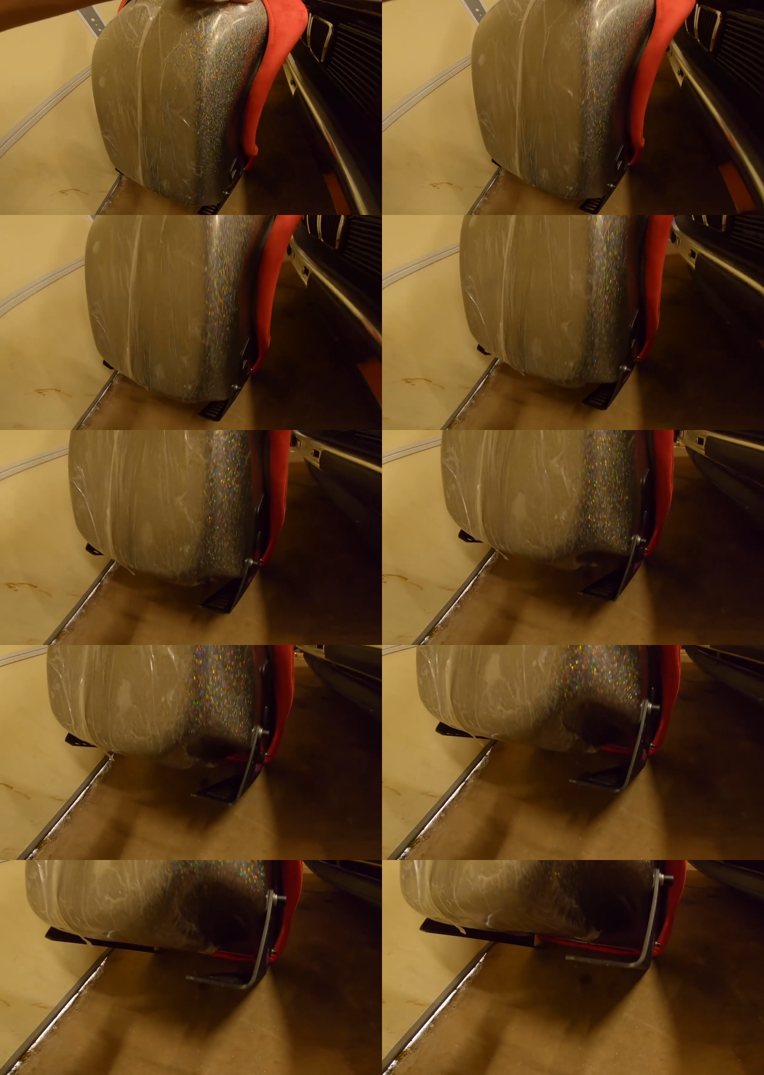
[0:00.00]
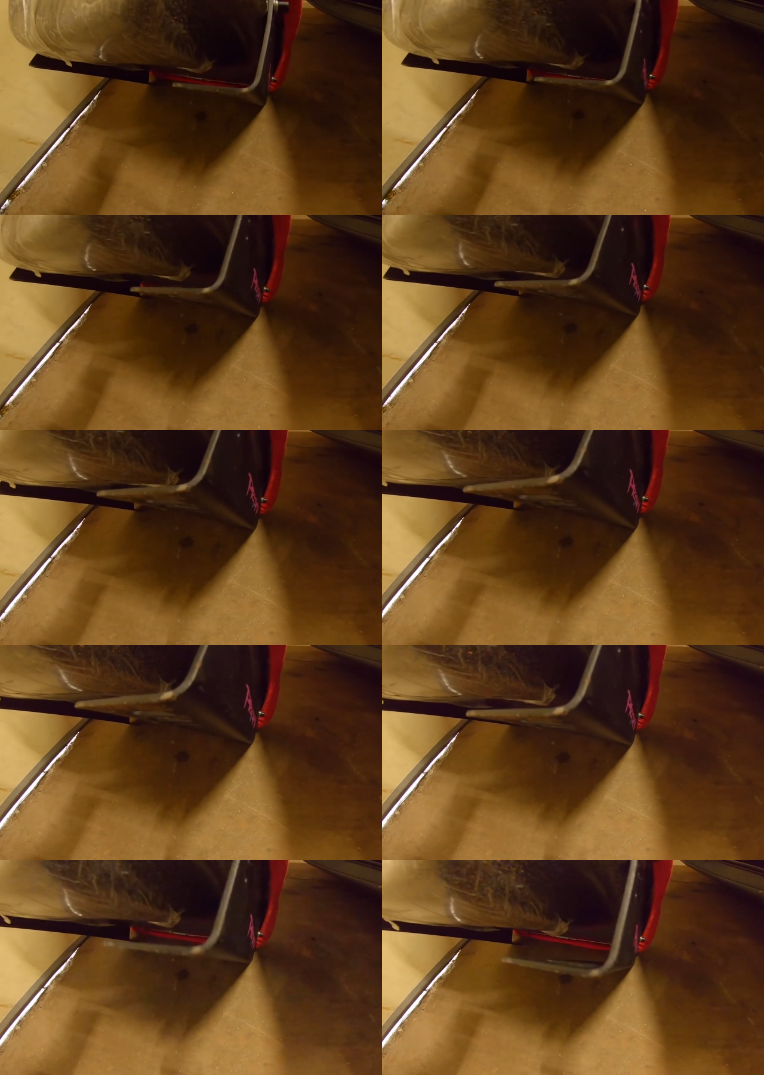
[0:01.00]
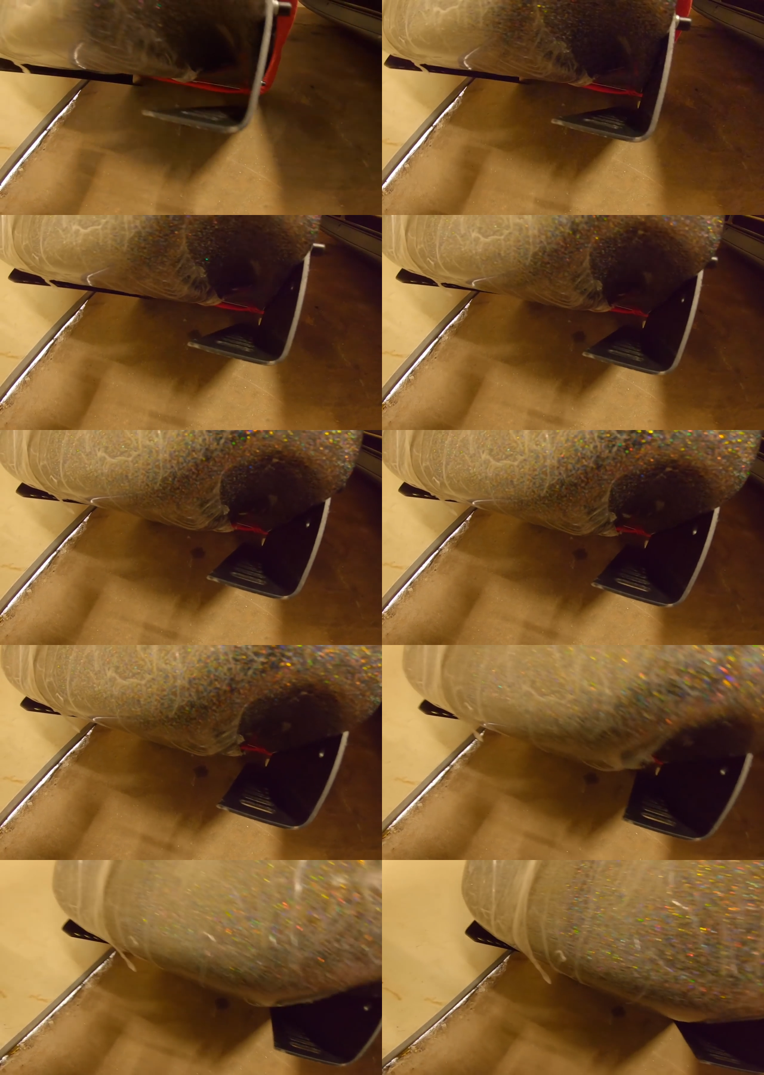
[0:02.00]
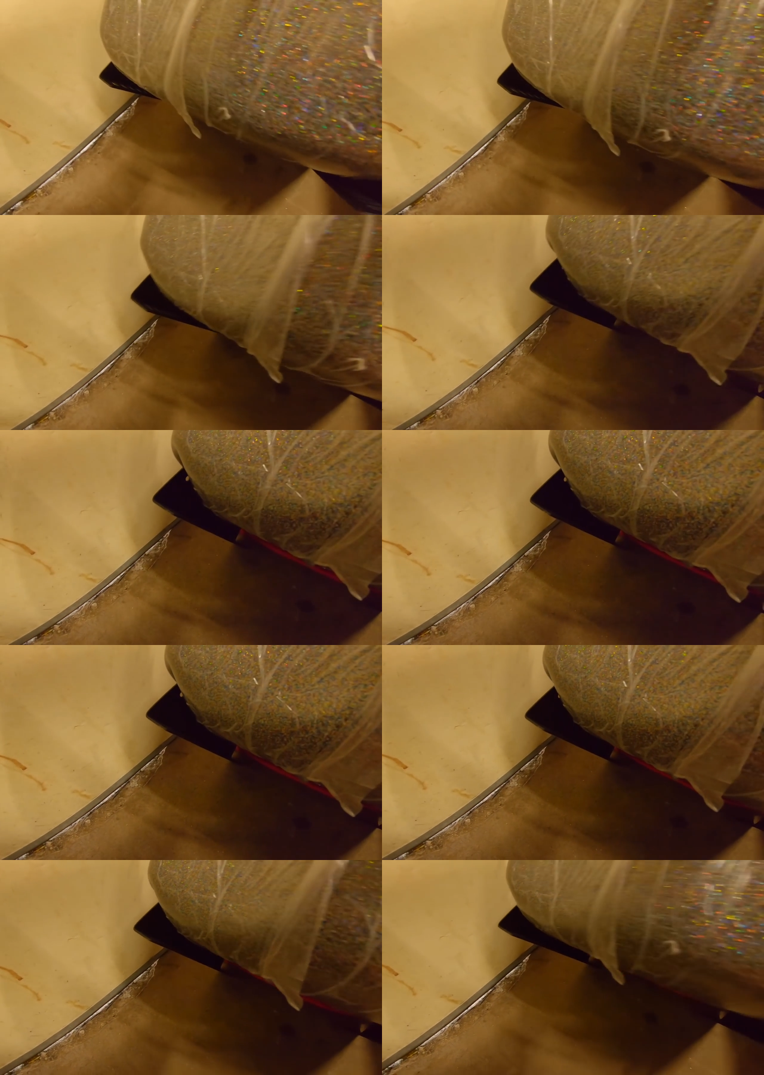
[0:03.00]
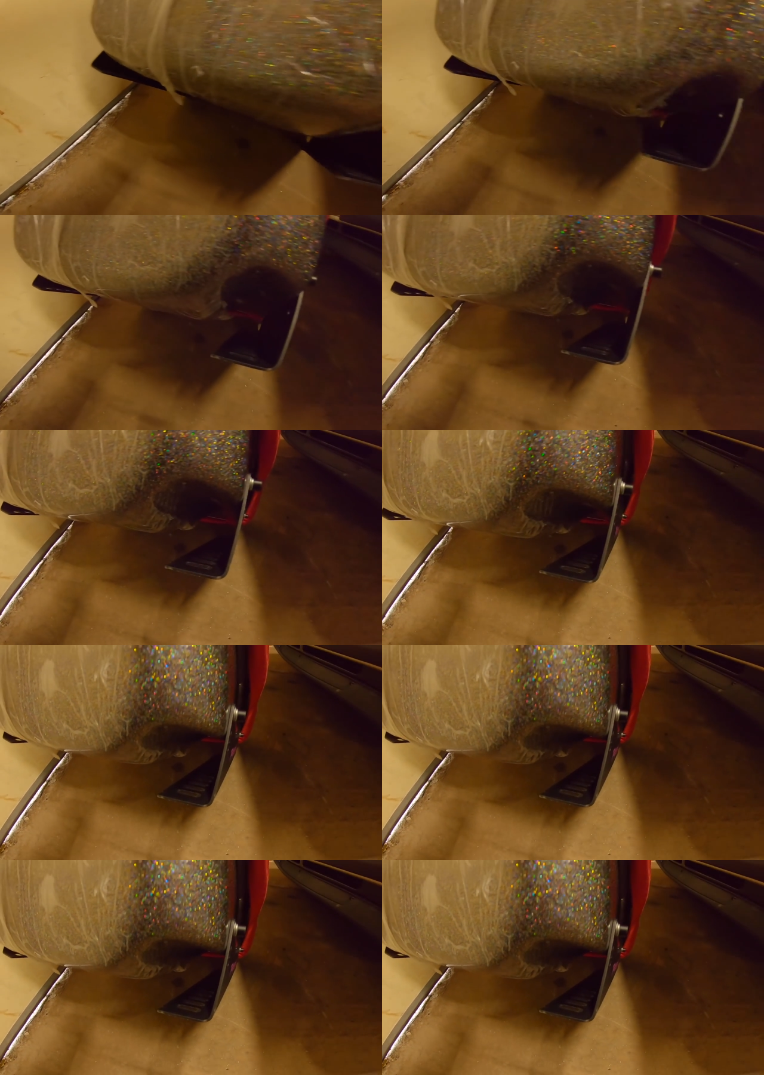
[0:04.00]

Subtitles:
[unreadable: no face in view]